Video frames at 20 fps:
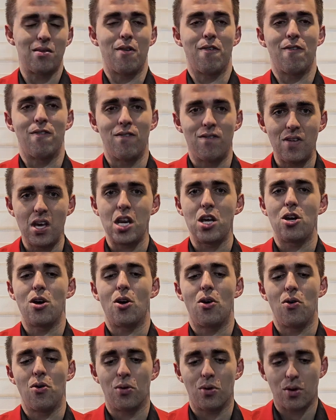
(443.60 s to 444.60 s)

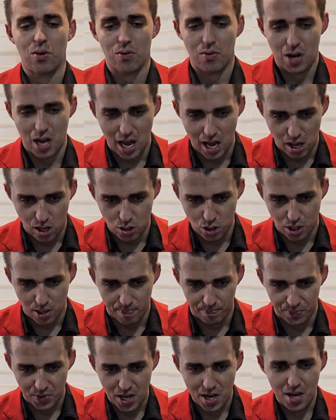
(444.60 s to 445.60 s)
video
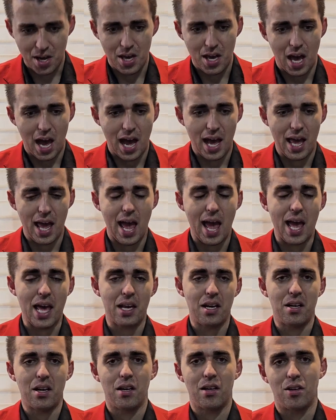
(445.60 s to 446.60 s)
creation.
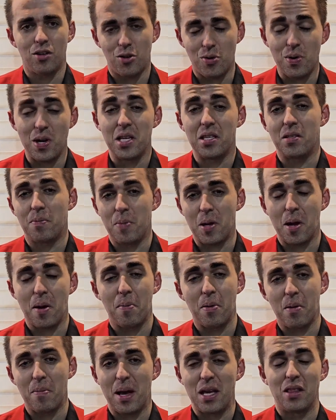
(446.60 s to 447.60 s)
And you need to be
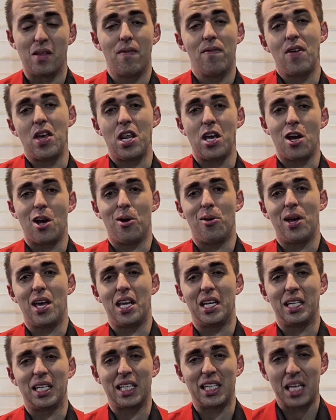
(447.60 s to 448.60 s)
able to make the video
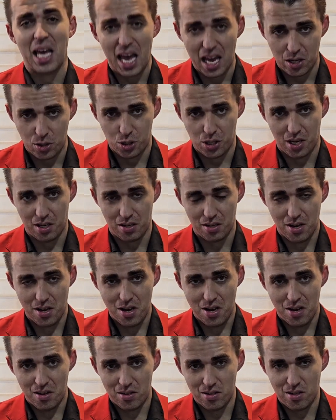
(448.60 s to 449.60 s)
engaging.
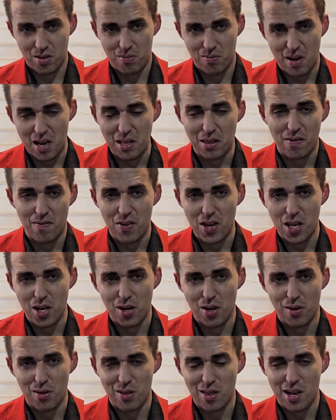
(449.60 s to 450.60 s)
So in the
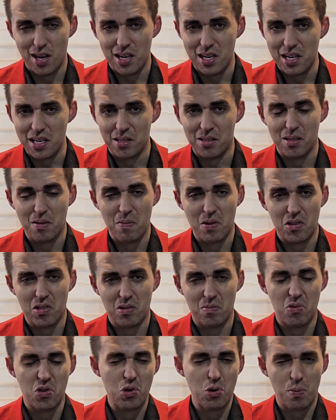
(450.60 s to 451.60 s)
video, there needs to be
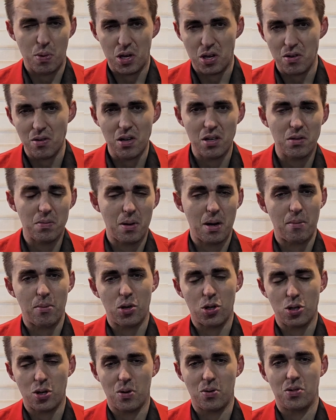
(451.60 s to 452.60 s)
some humor. You need to be able
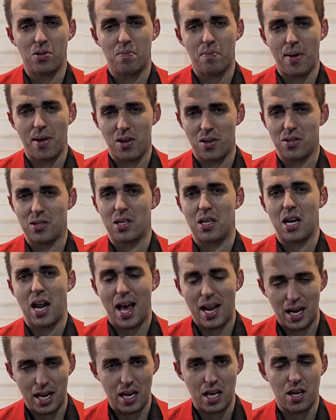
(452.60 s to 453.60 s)
to show some
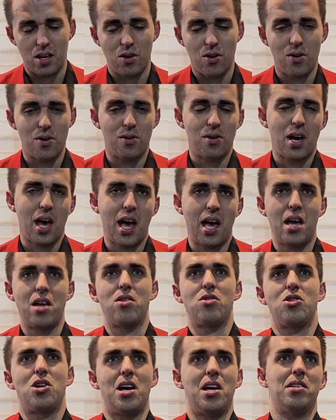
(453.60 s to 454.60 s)
personality. You
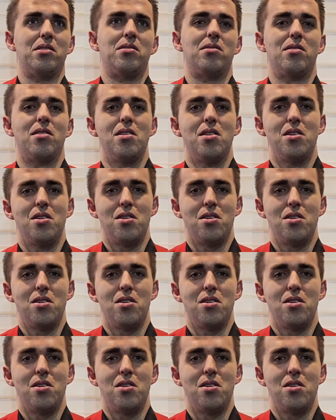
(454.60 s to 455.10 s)
can't just